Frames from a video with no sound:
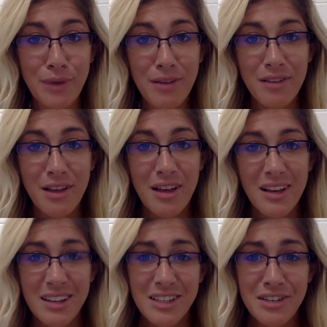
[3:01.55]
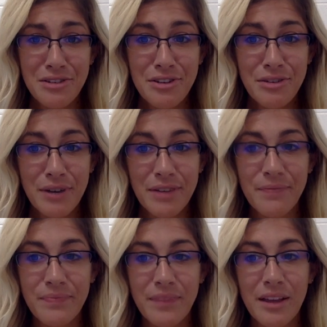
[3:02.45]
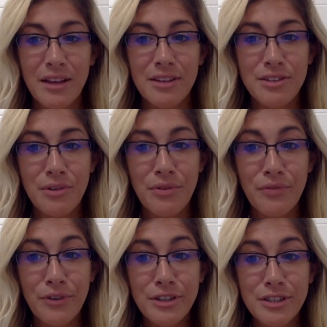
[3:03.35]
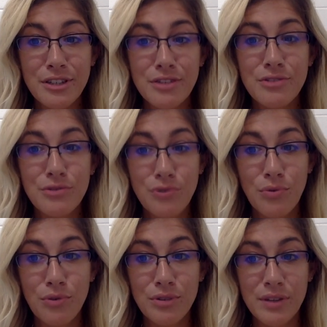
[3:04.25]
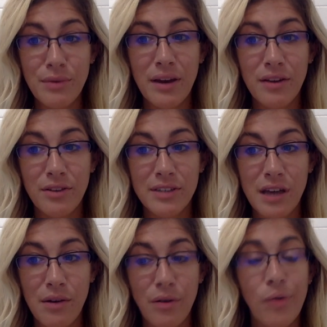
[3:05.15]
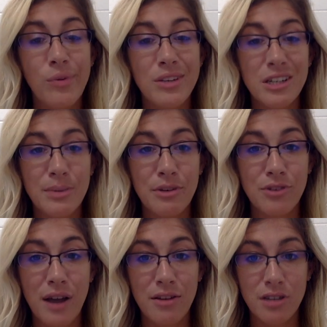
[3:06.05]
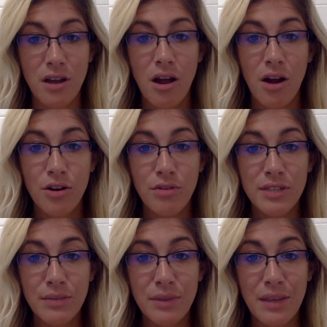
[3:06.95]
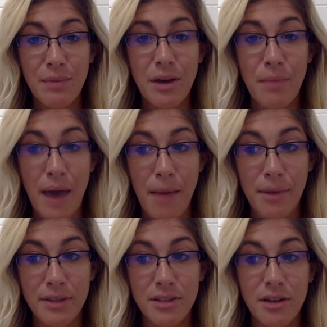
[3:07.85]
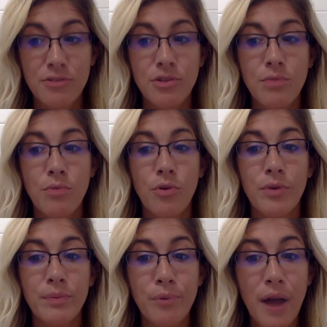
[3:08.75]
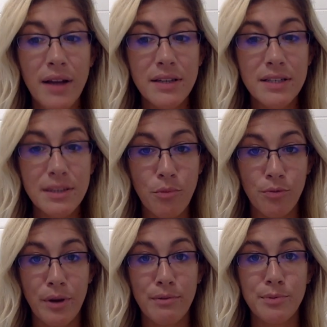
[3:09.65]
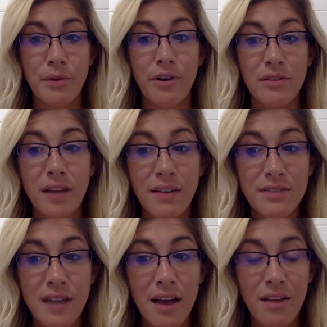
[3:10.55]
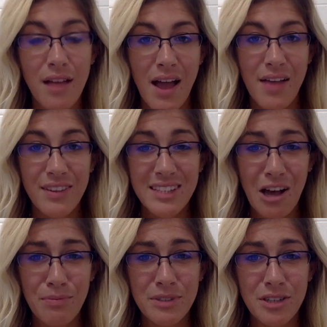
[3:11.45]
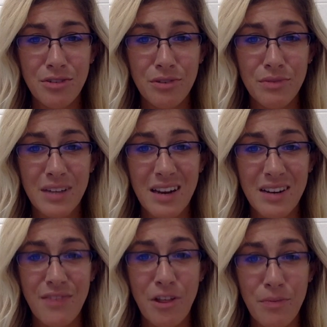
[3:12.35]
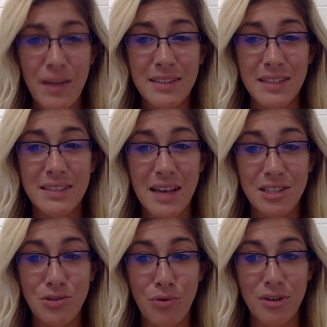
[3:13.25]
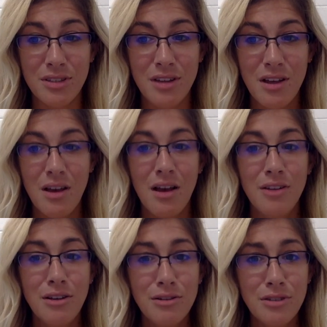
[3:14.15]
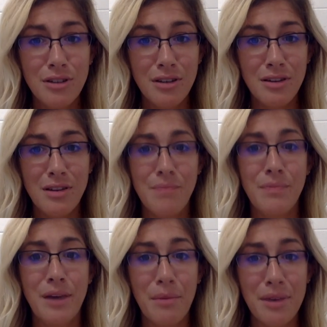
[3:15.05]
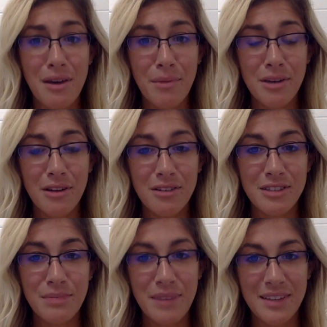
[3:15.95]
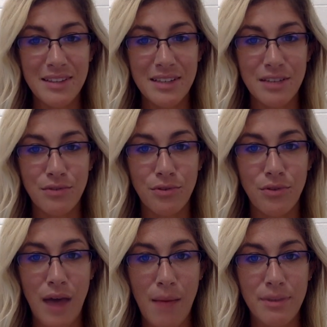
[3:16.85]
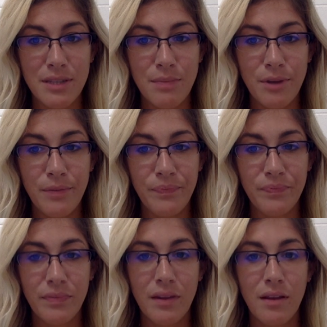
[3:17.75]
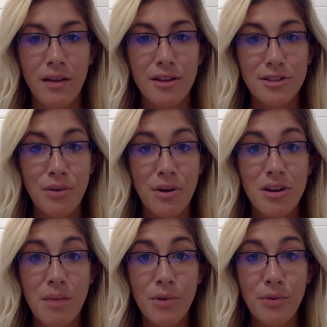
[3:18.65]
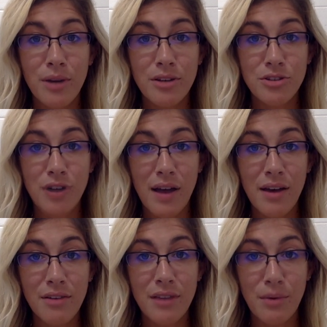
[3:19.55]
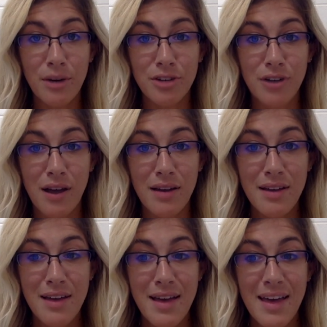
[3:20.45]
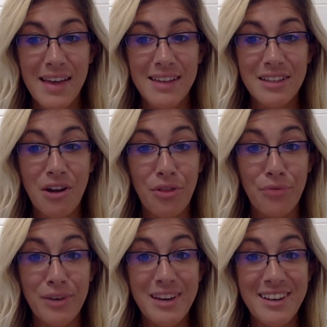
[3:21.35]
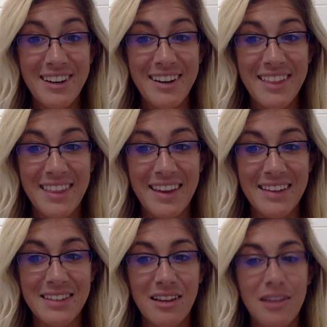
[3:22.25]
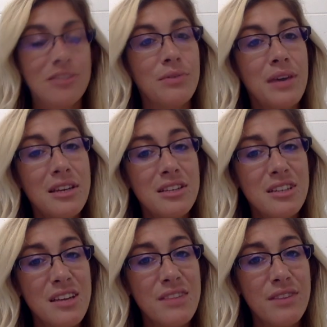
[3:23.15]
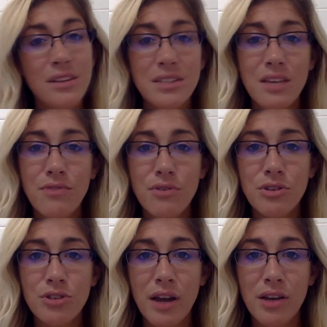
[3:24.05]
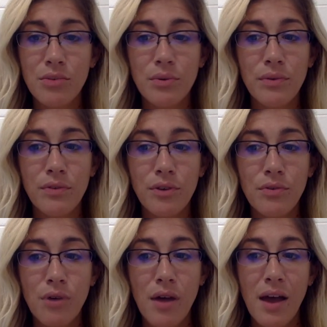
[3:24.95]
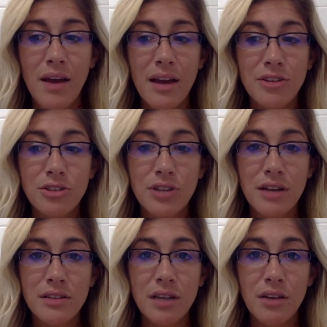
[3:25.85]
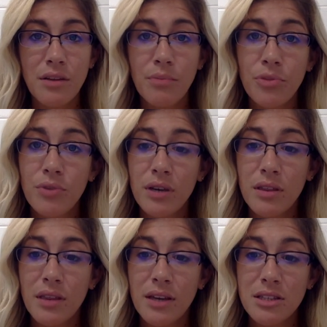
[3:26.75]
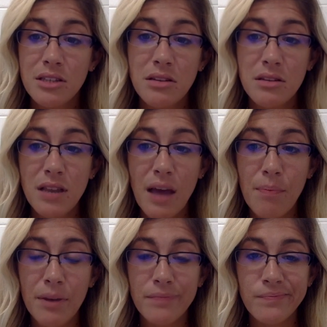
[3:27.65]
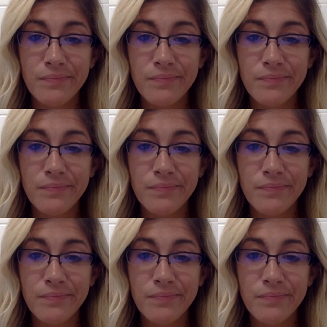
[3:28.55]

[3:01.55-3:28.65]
well, continue to do it. So the first tools that we kind of looked at when we talked about tryouts are noticing when they become habits. So the more we practice, it more becomes part of our lifestyle, and this helps children kind of develop that success towards adulthood and becoming young adults and being successful through the habits they build. So our number 1 tryout that we're going to try is our 3 good things. So each evening, see if you can try and do a review and ask your child to tell them 3 good things that happened.